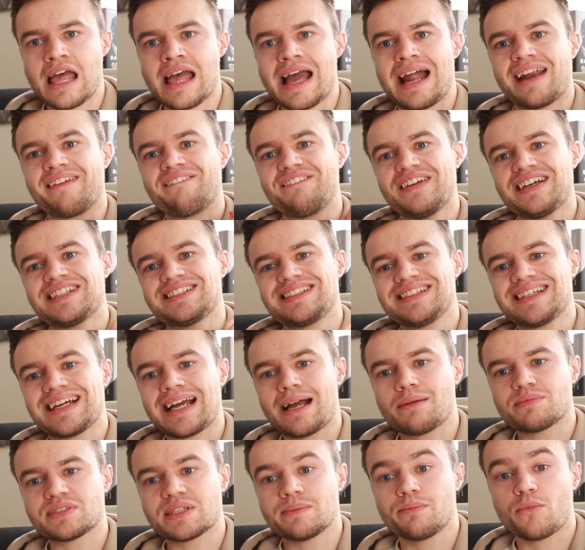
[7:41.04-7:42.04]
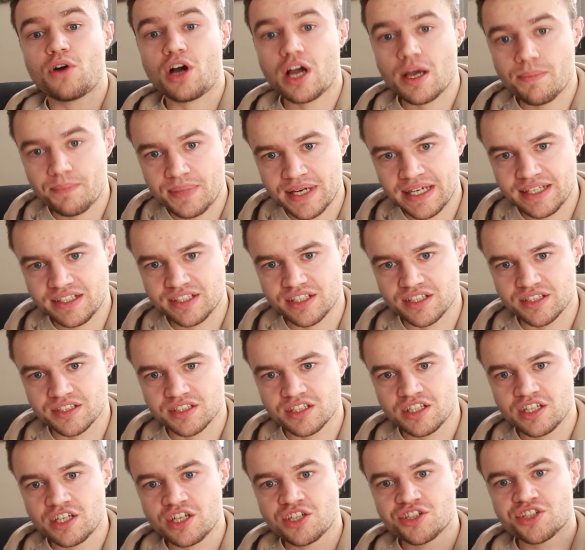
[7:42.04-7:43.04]
And investing apps, in my
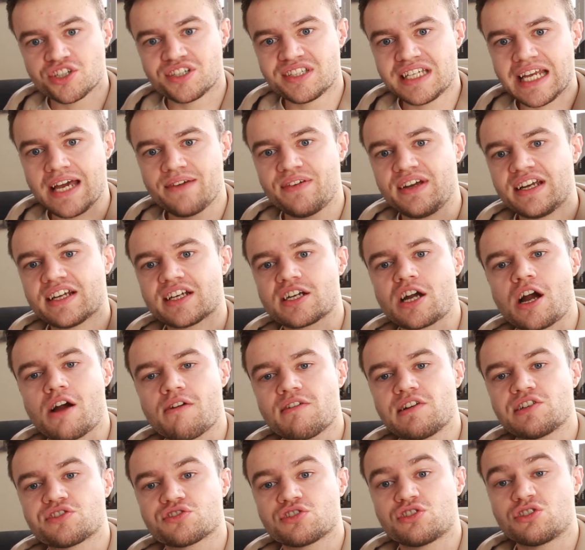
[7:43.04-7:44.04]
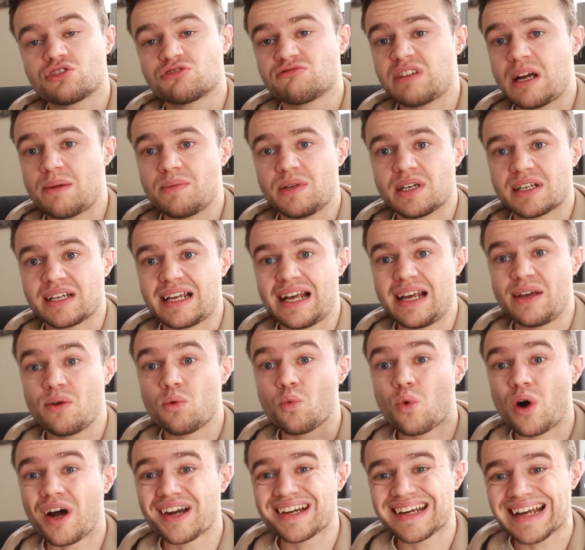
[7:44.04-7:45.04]
opinion, should never encourage or replicate
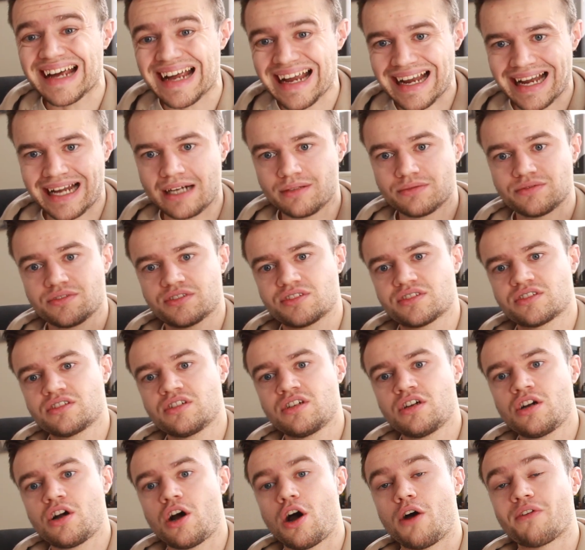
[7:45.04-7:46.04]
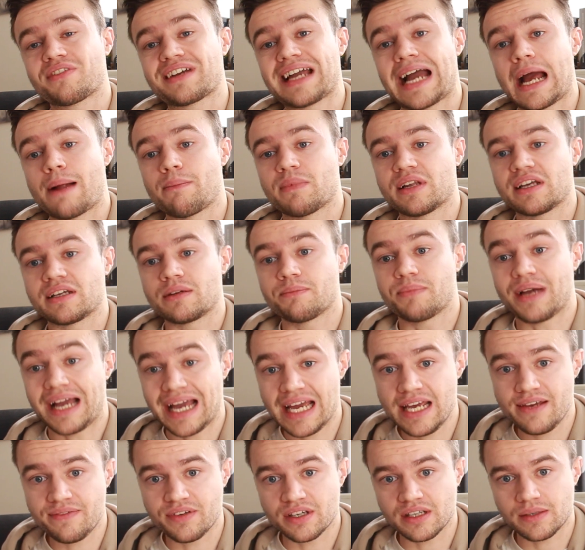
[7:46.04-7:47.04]
1 ounce of gambling
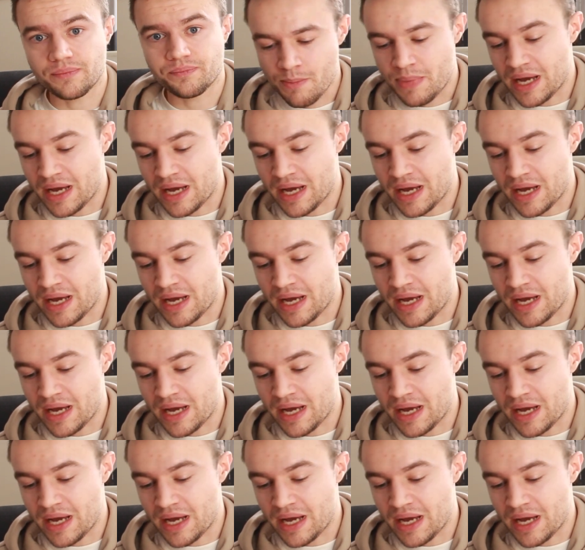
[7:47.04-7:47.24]
behavior.